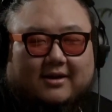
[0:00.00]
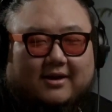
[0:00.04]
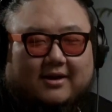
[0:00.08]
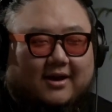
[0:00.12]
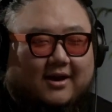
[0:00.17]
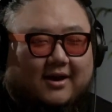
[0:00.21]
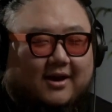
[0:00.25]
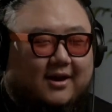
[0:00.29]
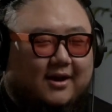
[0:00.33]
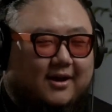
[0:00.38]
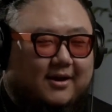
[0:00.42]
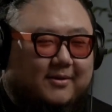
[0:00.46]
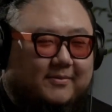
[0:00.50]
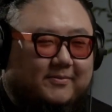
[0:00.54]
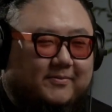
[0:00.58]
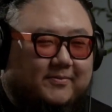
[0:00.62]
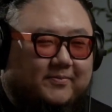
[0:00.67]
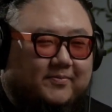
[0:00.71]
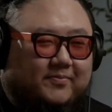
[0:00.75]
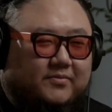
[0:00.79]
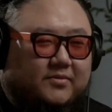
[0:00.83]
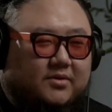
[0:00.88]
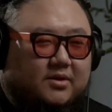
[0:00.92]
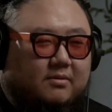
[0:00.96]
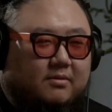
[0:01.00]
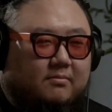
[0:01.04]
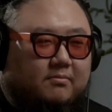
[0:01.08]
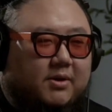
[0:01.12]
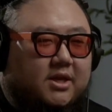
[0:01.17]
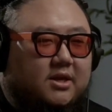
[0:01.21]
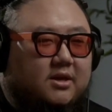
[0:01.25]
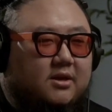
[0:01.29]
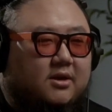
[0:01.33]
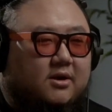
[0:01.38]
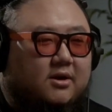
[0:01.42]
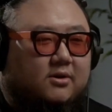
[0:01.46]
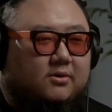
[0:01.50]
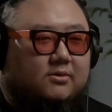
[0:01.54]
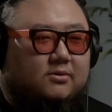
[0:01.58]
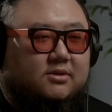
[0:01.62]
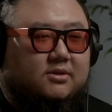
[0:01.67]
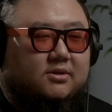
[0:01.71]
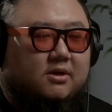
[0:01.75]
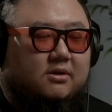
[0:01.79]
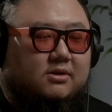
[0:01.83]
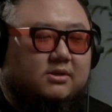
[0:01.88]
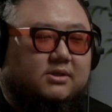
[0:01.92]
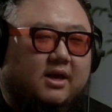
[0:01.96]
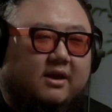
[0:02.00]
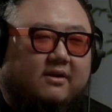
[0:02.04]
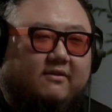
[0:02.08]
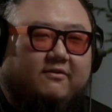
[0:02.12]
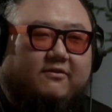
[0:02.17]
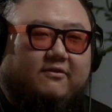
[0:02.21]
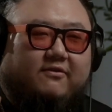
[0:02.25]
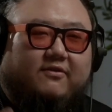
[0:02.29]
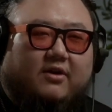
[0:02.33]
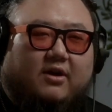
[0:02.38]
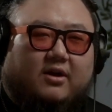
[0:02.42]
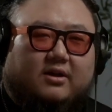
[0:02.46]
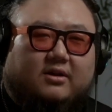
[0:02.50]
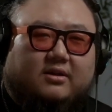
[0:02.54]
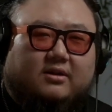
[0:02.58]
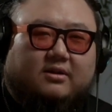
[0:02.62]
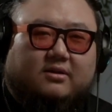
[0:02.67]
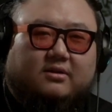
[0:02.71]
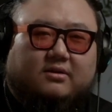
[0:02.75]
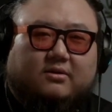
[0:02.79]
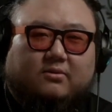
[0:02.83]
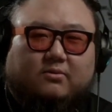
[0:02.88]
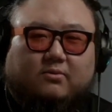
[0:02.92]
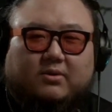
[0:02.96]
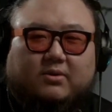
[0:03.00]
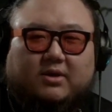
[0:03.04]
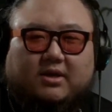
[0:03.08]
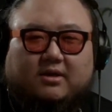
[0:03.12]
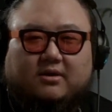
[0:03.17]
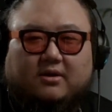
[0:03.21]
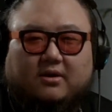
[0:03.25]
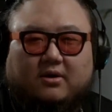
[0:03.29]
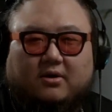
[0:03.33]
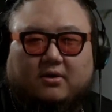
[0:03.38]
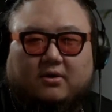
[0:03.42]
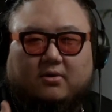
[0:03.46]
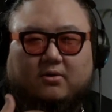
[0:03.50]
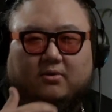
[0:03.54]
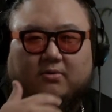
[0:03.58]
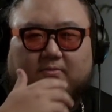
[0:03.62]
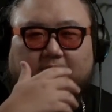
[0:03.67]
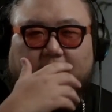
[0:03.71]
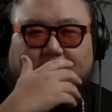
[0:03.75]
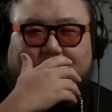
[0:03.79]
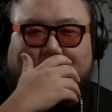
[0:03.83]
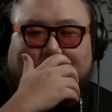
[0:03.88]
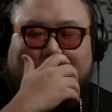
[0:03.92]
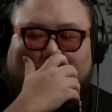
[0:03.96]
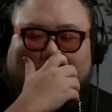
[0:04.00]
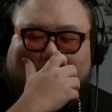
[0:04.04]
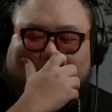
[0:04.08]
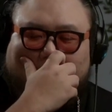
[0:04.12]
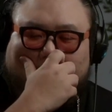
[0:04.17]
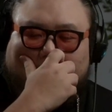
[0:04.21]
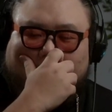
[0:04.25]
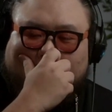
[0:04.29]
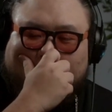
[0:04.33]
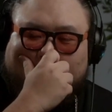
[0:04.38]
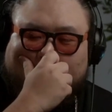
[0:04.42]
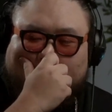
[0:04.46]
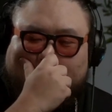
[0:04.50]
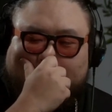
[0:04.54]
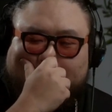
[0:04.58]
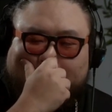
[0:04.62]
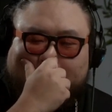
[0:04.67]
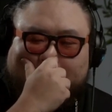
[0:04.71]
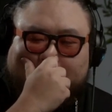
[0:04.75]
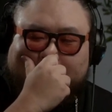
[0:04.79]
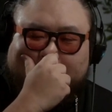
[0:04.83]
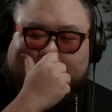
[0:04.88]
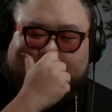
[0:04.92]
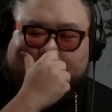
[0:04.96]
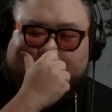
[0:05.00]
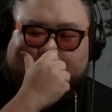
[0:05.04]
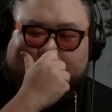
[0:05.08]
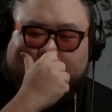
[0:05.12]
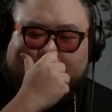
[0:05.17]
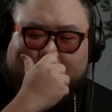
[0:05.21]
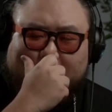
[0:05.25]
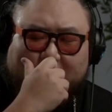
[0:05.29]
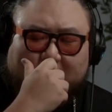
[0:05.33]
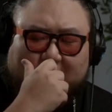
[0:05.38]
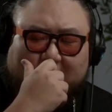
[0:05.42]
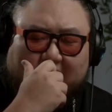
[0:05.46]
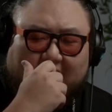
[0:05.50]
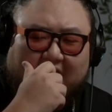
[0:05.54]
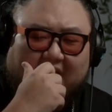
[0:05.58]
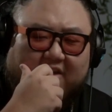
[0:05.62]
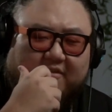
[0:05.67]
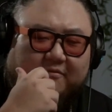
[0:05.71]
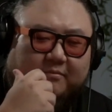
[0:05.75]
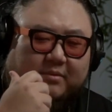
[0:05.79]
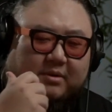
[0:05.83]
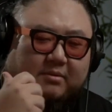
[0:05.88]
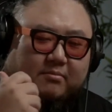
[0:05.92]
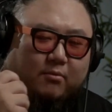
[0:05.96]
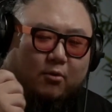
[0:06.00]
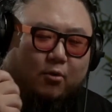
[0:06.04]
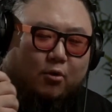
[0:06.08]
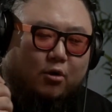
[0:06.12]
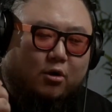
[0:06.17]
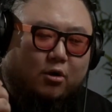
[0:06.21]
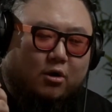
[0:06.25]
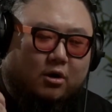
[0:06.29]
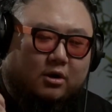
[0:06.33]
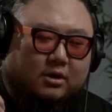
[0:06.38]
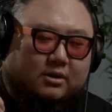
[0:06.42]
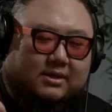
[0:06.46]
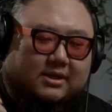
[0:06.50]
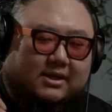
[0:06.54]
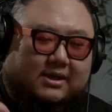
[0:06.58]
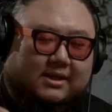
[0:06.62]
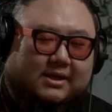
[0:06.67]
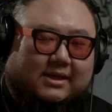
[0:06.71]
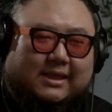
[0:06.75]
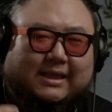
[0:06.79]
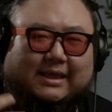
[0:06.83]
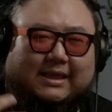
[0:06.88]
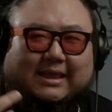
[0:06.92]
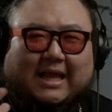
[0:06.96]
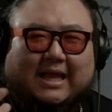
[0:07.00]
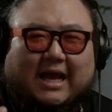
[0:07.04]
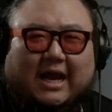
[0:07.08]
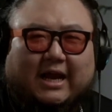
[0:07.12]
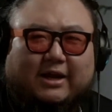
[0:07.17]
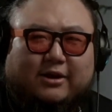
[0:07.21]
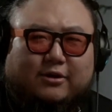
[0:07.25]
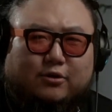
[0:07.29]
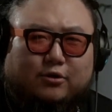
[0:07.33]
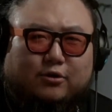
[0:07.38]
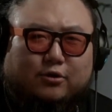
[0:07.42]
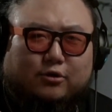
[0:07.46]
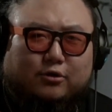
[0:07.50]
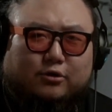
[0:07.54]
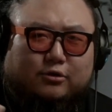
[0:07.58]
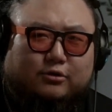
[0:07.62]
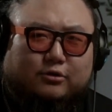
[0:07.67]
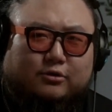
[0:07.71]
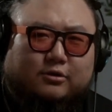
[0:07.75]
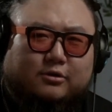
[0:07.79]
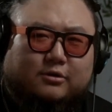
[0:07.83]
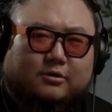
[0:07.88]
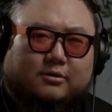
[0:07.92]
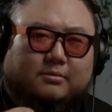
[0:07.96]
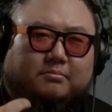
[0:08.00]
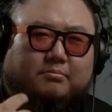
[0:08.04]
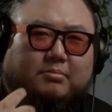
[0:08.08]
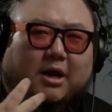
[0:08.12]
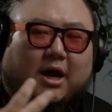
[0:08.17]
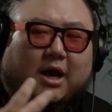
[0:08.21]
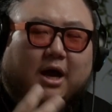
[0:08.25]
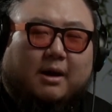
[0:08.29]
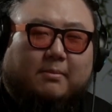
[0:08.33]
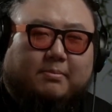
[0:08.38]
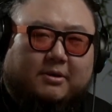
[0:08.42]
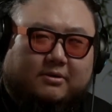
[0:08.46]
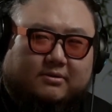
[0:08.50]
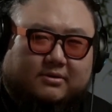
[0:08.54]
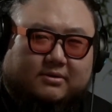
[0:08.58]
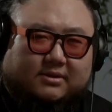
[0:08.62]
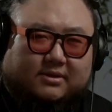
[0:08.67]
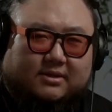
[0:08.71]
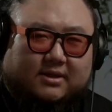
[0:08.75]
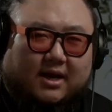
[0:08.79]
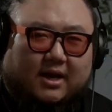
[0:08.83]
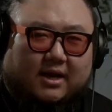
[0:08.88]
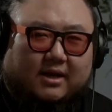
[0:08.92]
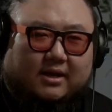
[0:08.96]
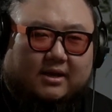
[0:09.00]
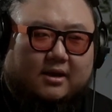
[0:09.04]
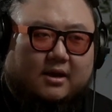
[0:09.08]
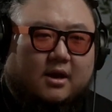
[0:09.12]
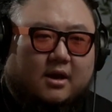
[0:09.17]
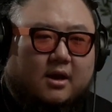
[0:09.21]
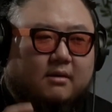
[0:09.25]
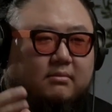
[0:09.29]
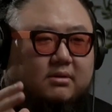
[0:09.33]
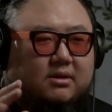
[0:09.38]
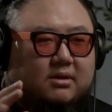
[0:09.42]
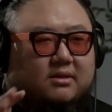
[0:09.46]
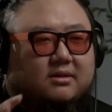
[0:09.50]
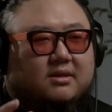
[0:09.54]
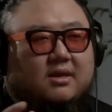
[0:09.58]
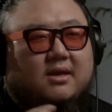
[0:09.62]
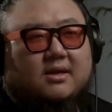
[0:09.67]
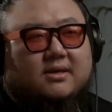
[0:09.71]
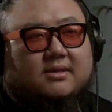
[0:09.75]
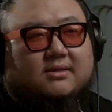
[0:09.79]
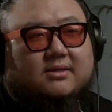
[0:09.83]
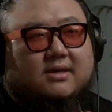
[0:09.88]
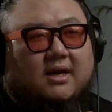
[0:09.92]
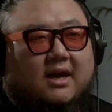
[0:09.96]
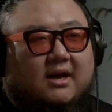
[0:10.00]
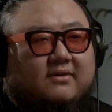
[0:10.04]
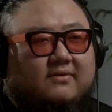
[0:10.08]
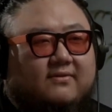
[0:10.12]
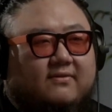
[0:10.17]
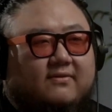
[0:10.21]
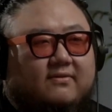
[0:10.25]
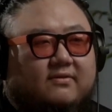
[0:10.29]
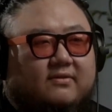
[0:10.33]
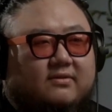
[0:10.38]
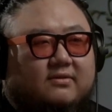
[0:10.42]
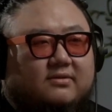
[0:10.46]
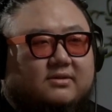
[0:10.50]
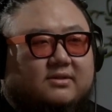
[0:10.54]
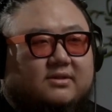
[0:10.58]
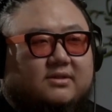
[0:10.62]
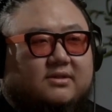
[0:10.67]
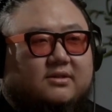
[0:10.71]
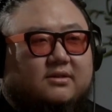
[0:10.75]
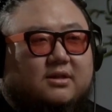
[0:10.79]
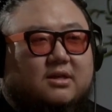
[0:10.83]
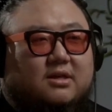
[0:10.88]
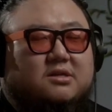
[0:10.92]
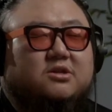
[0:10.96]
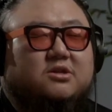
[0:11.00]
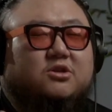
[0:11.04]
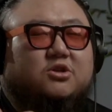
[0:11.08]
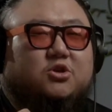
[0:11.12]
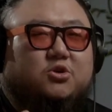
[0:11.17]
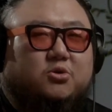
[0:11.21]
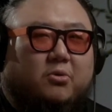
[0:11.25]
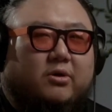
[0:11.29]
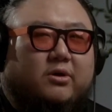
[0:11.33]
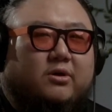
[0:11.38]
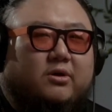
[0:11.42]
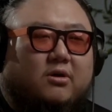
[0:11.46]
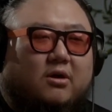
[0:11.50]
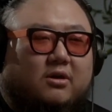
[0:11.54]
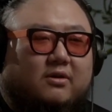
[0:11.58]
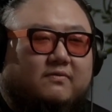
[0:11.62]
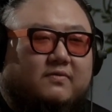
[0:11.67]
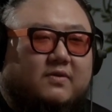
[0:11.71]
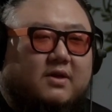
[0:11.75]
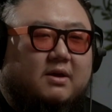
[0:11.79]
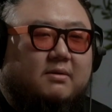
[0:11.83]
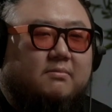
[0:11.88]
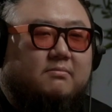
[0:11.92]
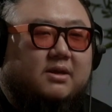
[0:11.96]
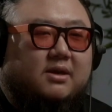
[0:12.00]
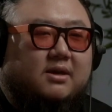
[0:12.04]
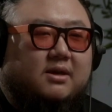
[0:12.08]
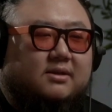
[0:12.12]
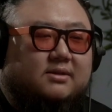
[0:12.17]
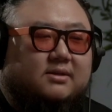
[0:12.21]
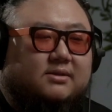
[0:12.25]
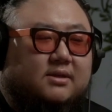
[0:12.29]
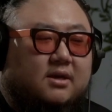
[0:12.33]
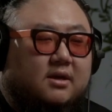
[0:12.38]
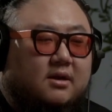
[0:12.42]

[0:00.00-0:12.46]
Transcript: But you know, songs like Fun, We Go, have been more on the lighter, poppier side. But the thing is, I've still enjoyed all of them because